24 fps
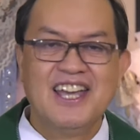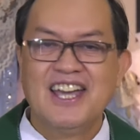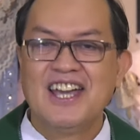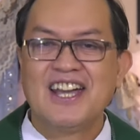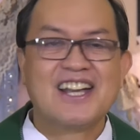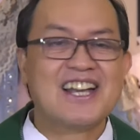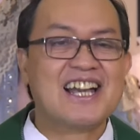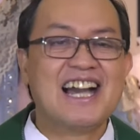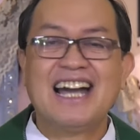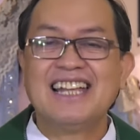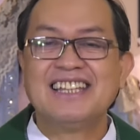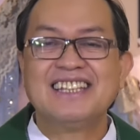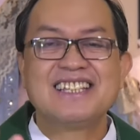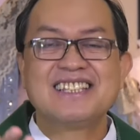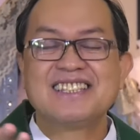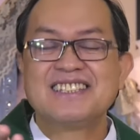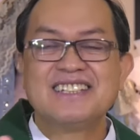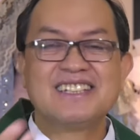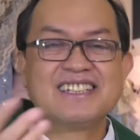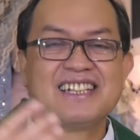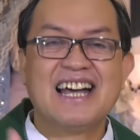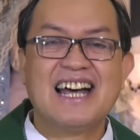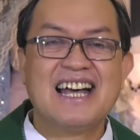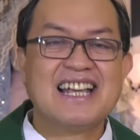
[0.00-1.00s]
God is
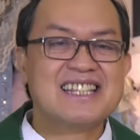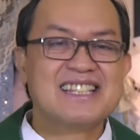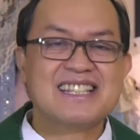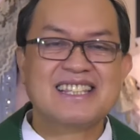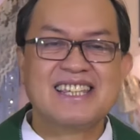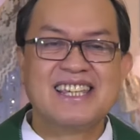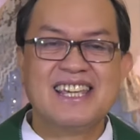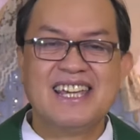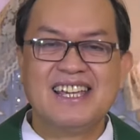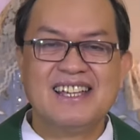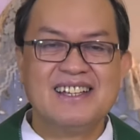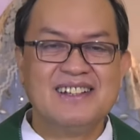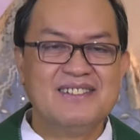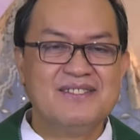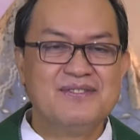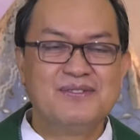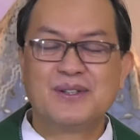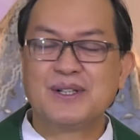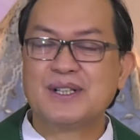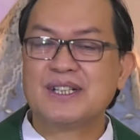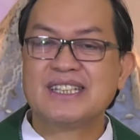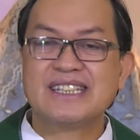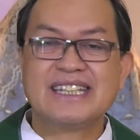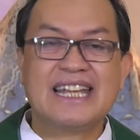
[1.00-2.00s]
not asking
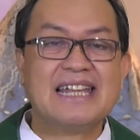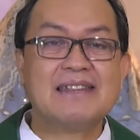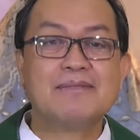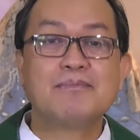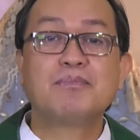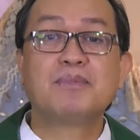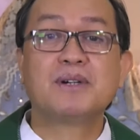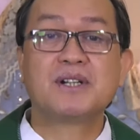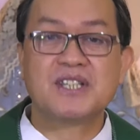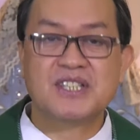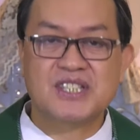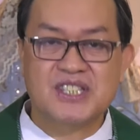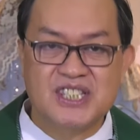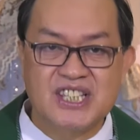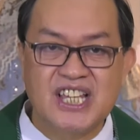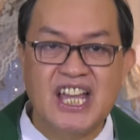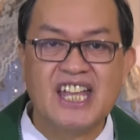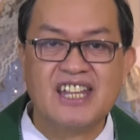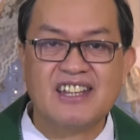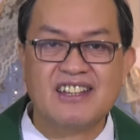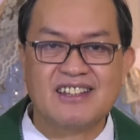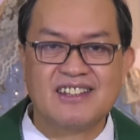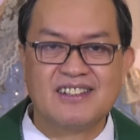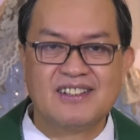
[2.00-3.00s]
for
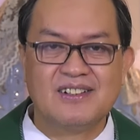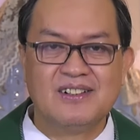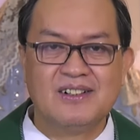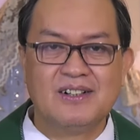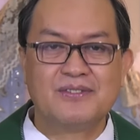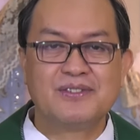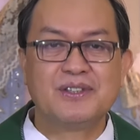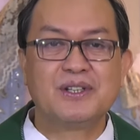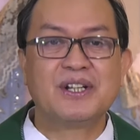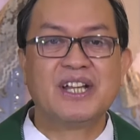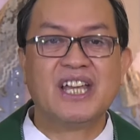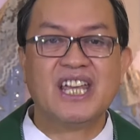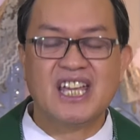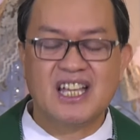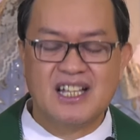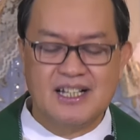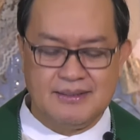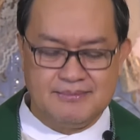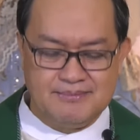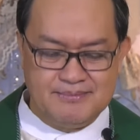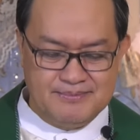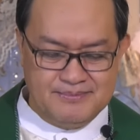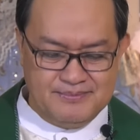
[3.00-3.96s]
10% of your income.